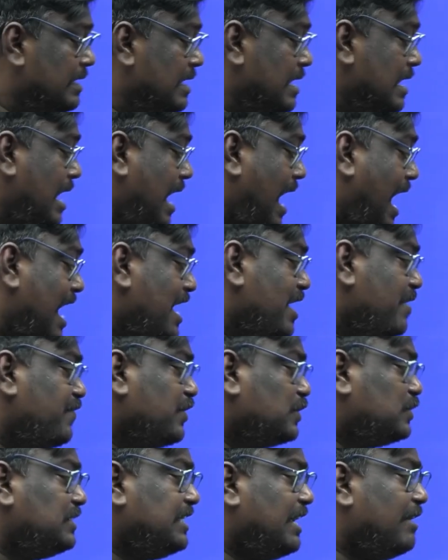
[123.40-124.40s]
and if you
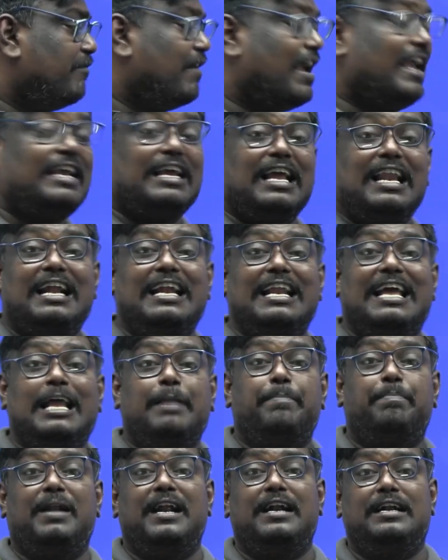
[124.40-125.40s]
see vehicle and
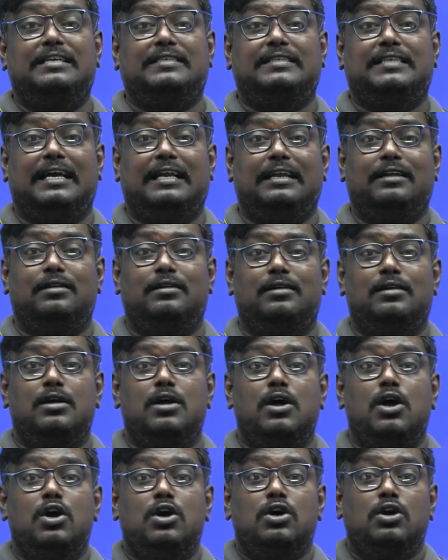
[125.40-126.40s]
airplane design.
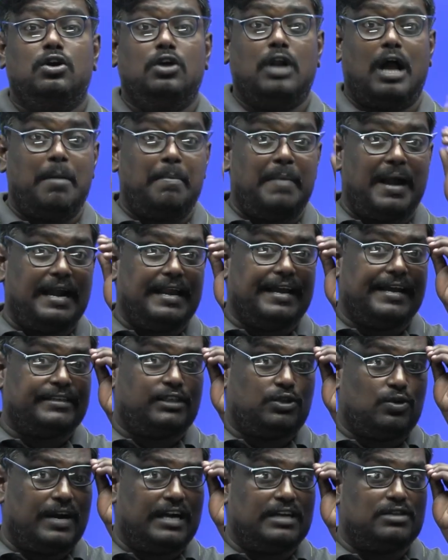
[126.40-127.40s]
Now, my dear
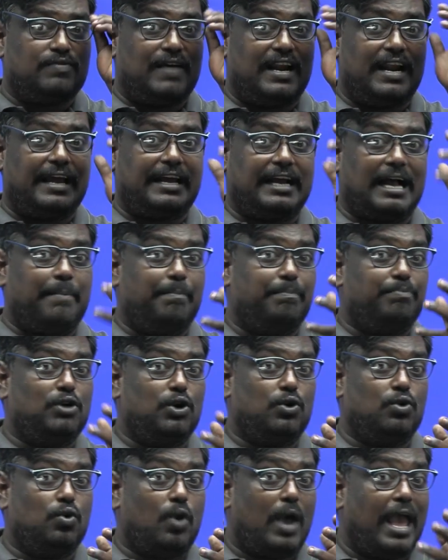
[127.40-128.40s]
students, when I come
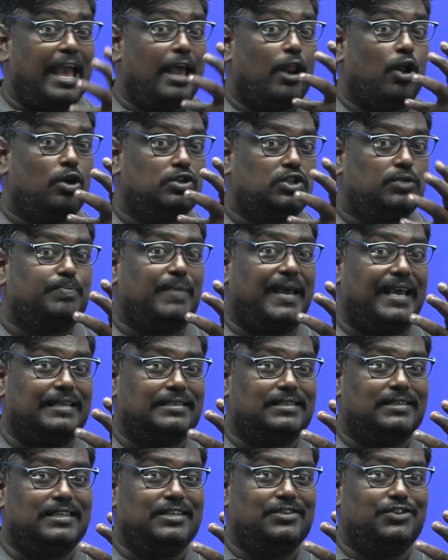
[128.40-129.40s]
to
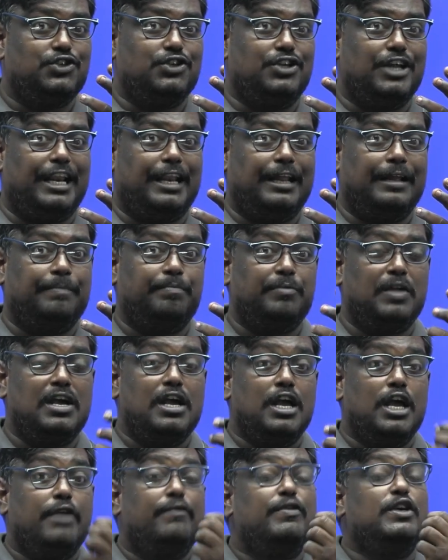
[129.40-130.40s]
aerospace engineering,
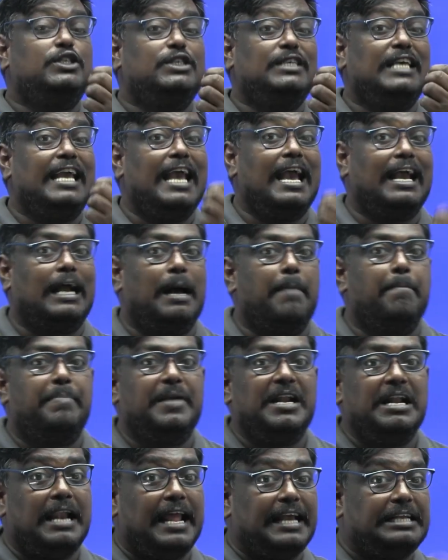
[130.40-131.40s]
if you see a company
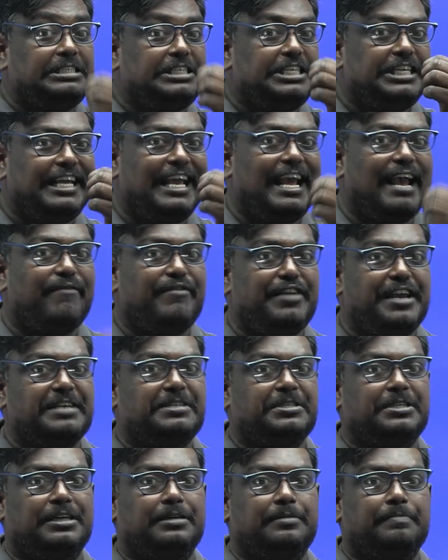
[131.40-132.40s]
like GE Aviation,